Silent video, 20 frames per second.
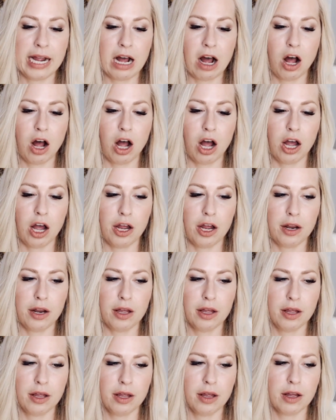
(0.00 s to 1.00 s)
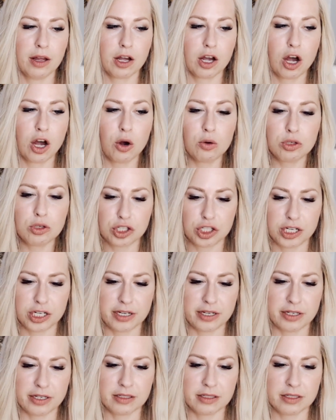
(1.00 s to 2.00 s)
on
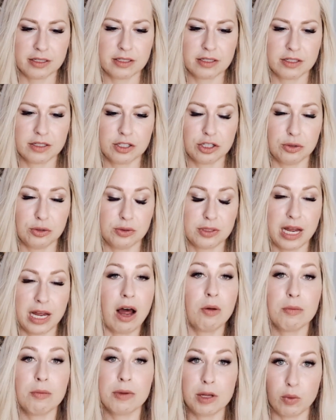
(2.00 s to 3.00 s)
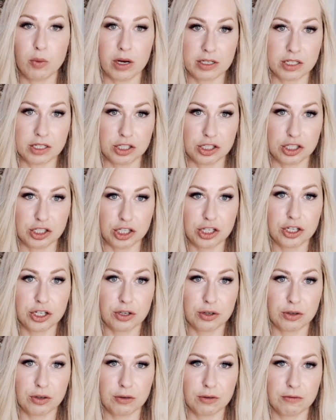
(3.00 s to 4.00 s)
coaches to tell me what to
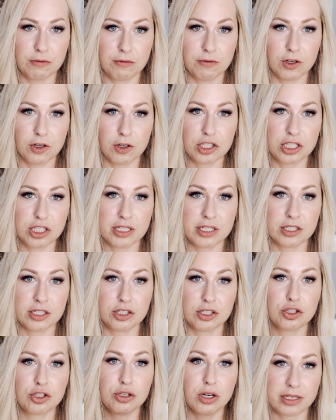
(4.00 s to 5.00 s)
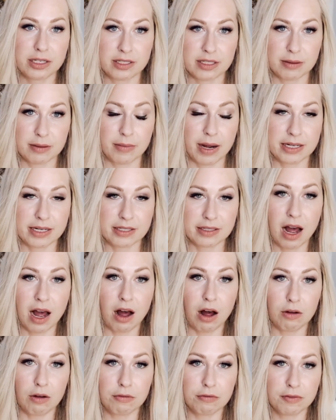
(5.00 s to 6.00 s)
do versus trusting
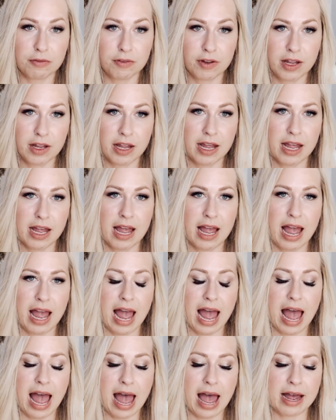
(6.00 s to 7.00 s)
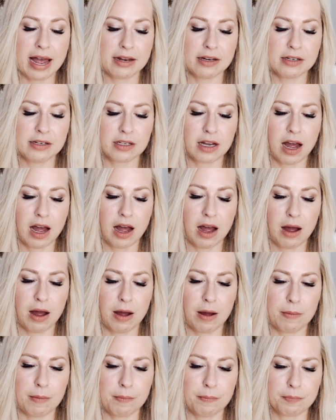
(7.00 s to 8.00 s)
myself. And,
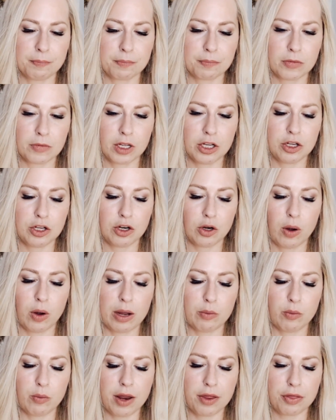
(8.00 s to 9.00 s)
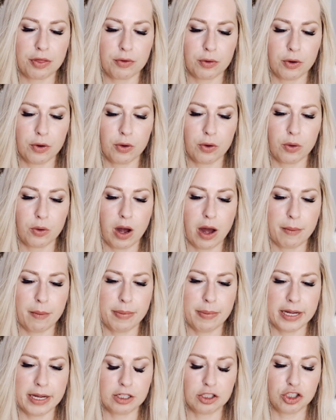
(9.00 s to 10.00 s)
I went through a
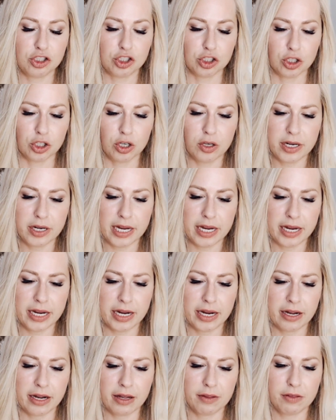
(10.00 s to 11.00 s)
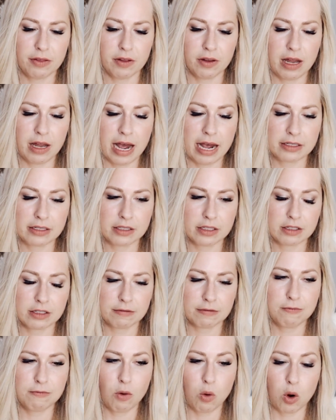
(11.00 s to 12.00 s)
big journey the
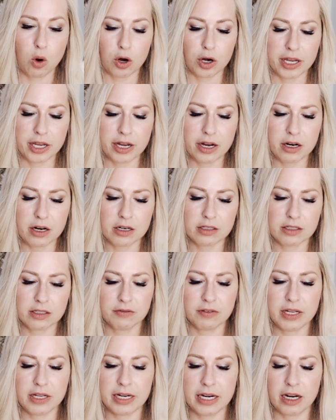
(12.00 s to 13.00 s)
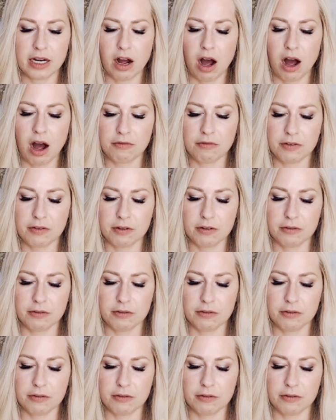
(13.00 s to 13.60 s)
last 4 years of getting off of